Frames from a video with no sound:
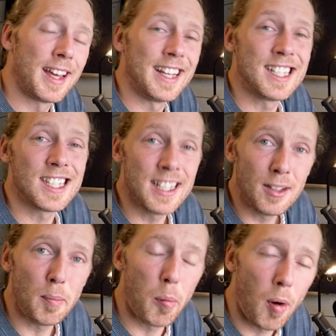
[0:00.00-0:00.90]
it's still
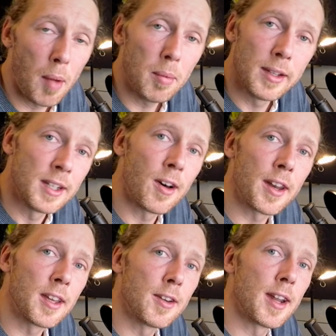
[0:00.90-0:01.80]
probably not
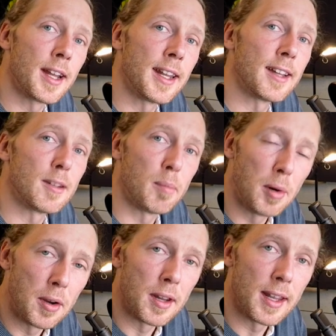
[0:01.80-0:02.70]
a good idea to
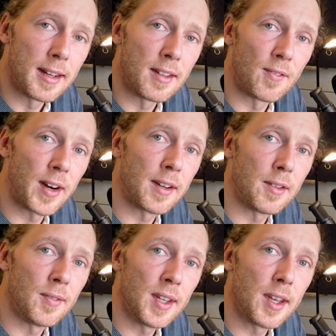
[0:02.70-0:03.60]
put it in the final
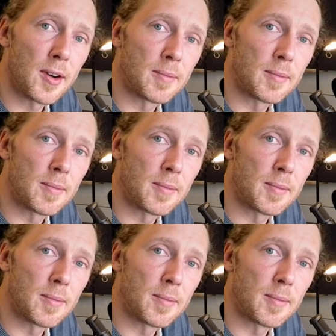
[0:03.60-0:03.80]
video.